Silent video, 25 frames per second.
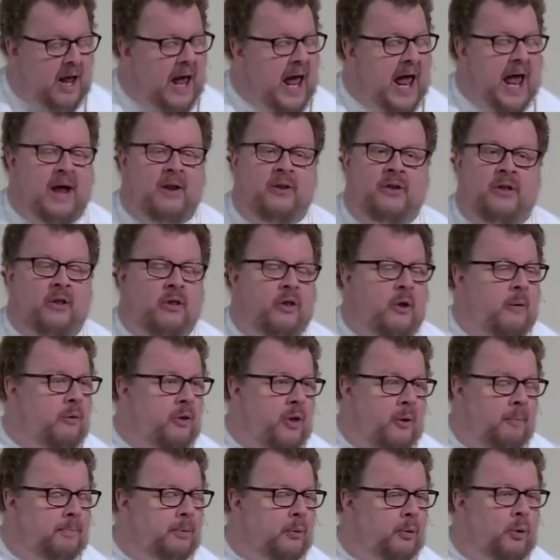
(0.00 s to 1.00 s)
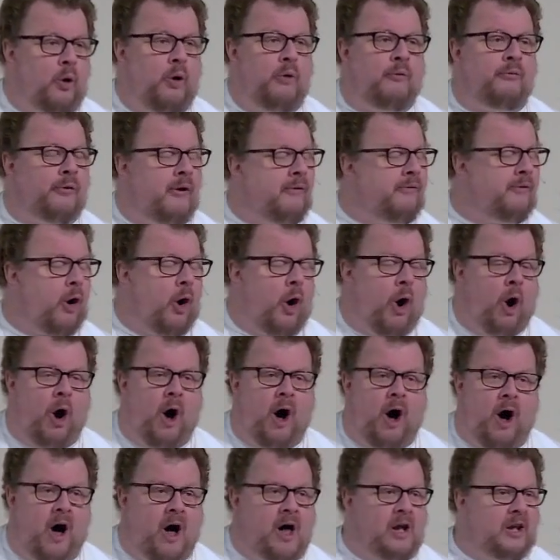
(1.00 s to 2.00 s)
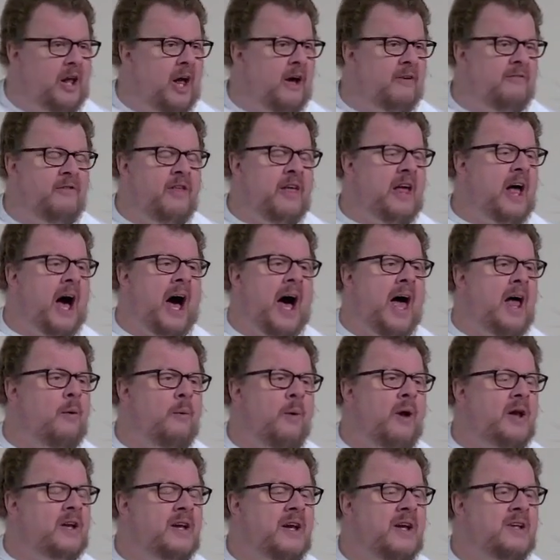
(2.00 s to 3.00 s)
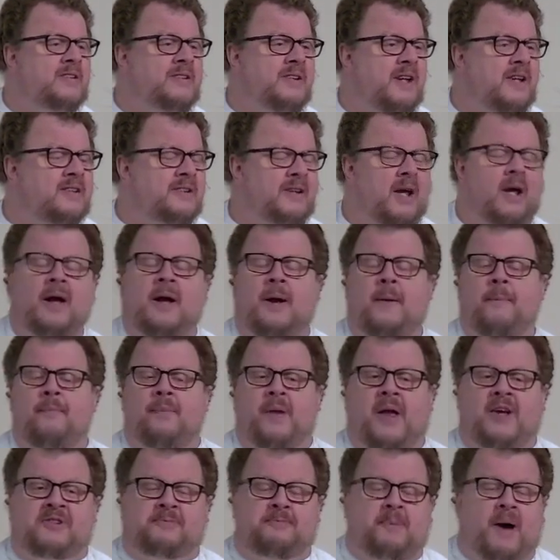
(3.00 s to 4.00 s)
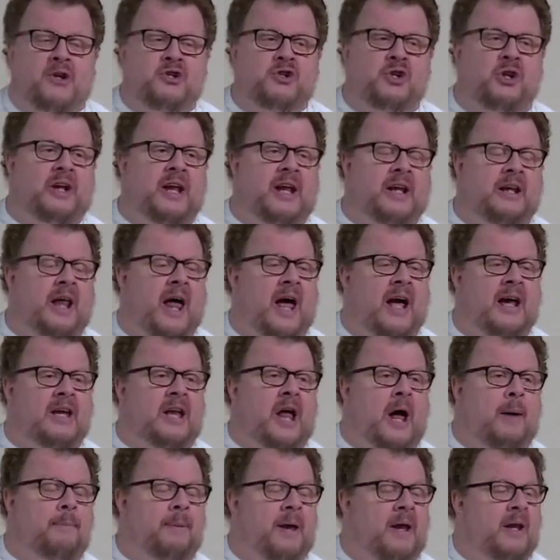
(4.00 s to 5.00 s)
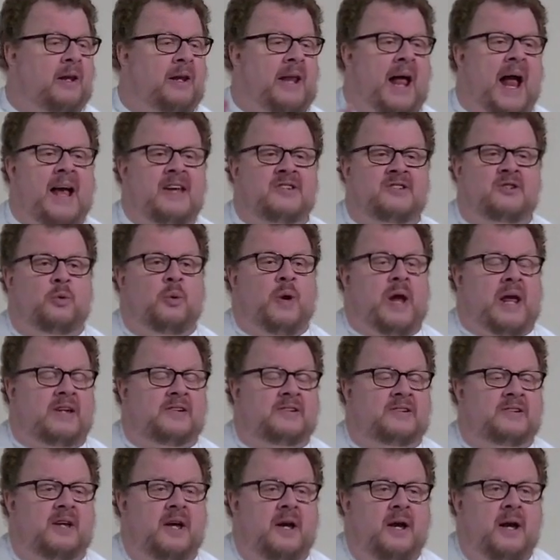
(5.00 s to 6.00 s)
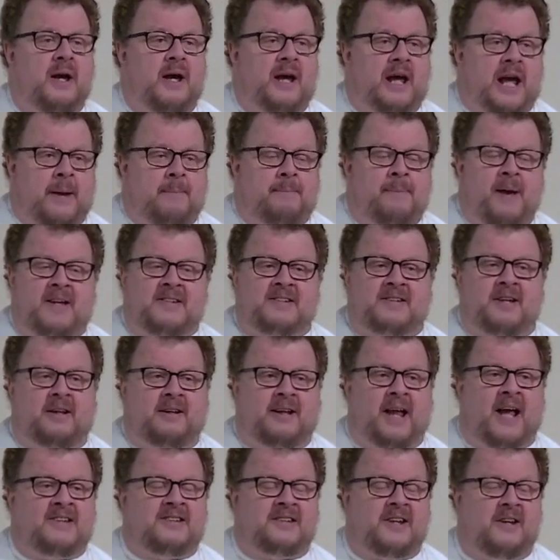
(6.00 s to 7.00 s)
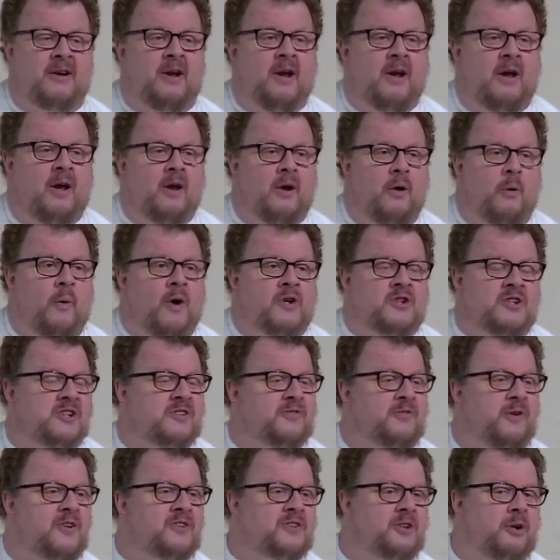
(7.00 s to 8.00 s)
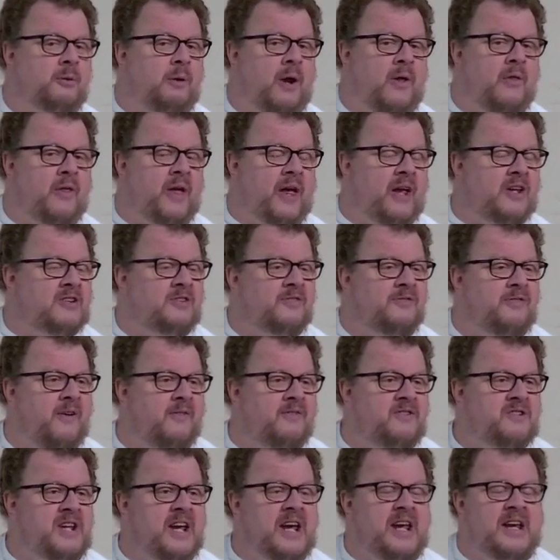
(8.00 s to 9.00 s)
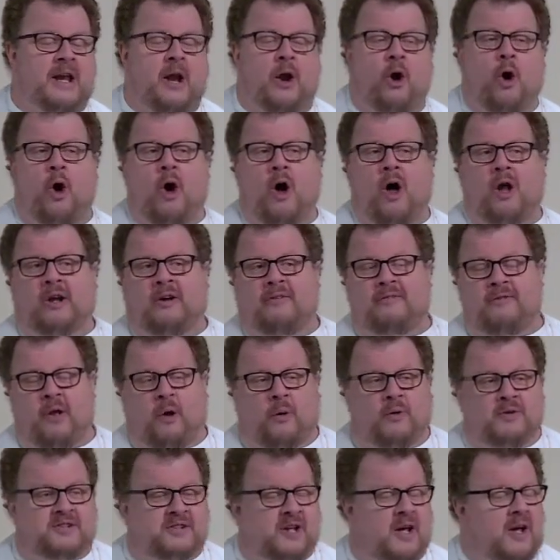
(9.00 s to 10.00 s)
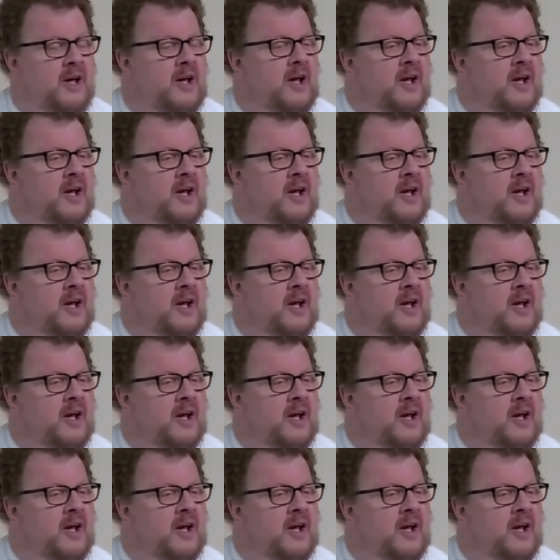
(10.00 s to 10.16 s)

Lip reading: And the proof of all of the eyewitnesses, especially lined up in last week's epistle lesson, which is 1 Corinthians 15, and all of those